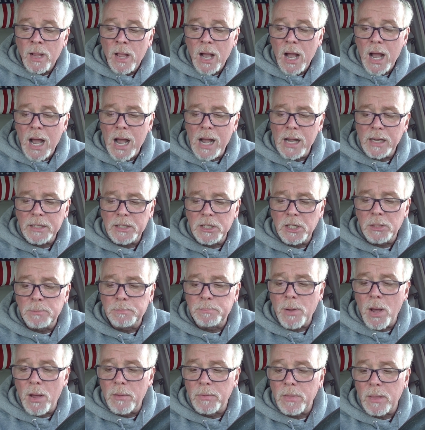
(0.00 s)
"I killed
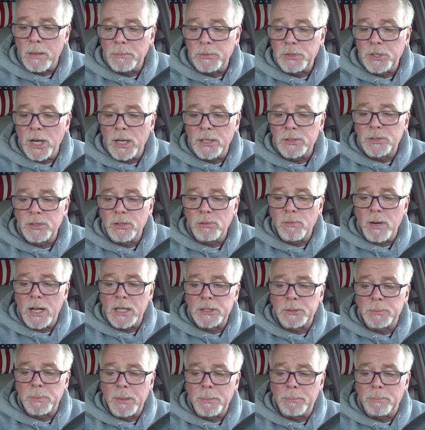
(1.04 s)
both of them. Just
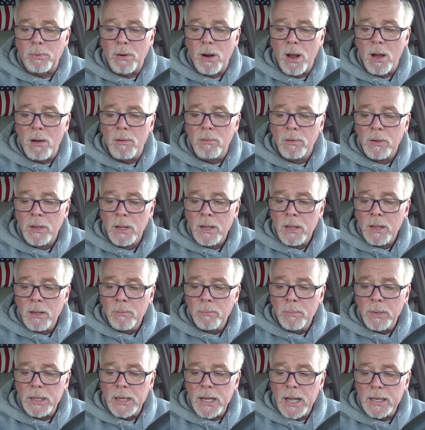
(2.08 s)
arrest me, bro,"
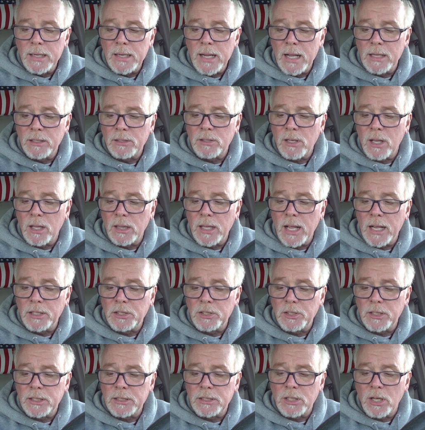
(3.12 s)
Menendez
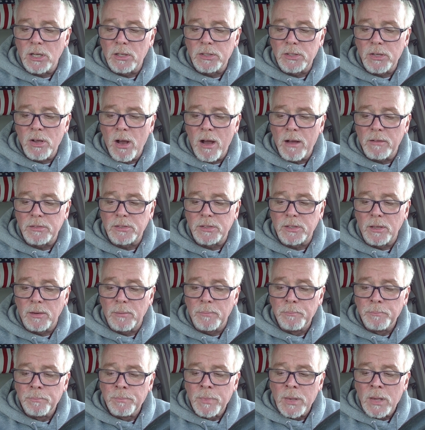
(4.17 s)
allegedly told the officer.
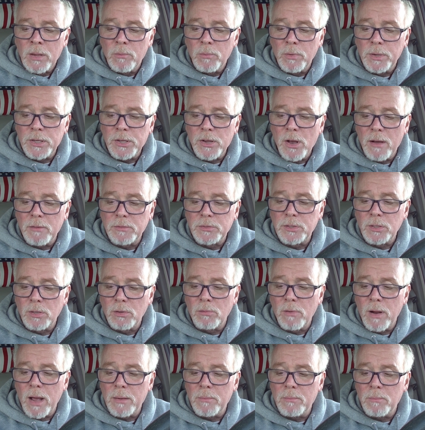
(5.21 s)
When the officer
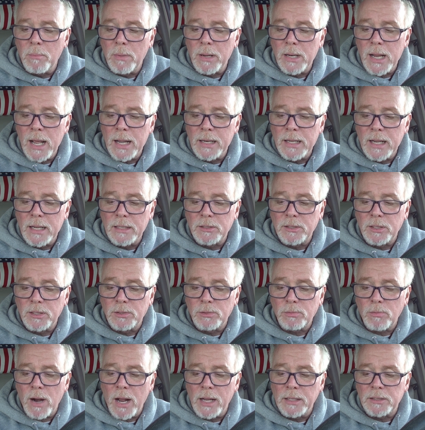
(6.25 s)
read Menendez
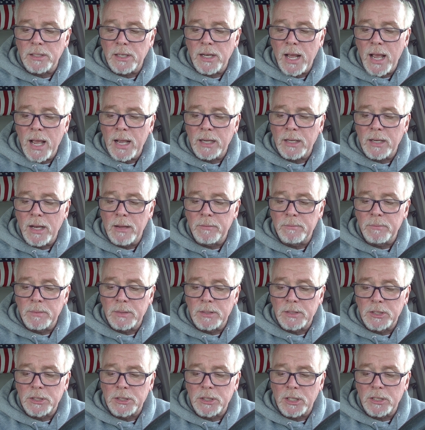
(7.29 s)
his rights and handcuffed him,
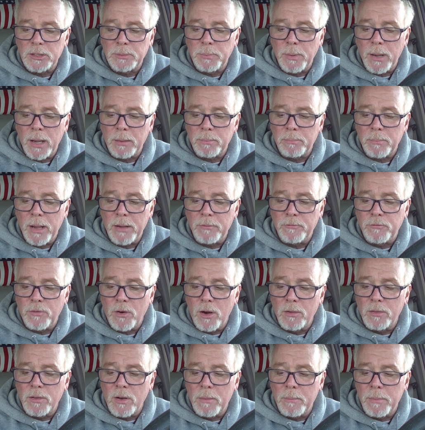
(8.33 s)
the suspect made
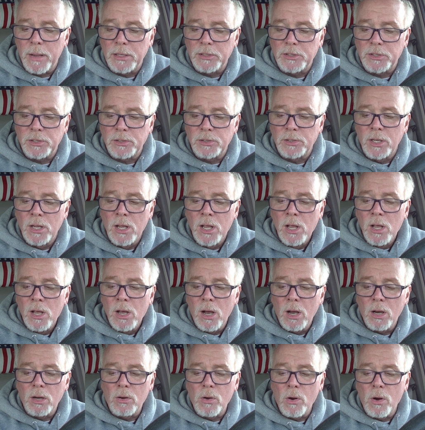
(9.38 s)
further admissions,
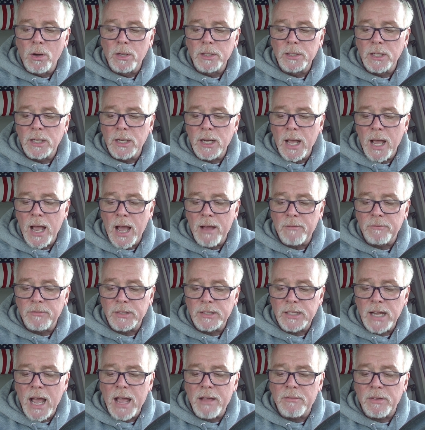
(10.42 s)
according to the
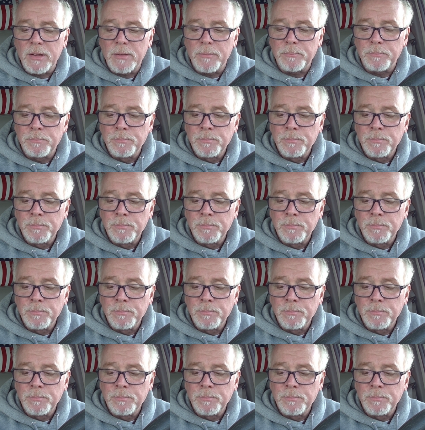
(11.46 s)
affidavit.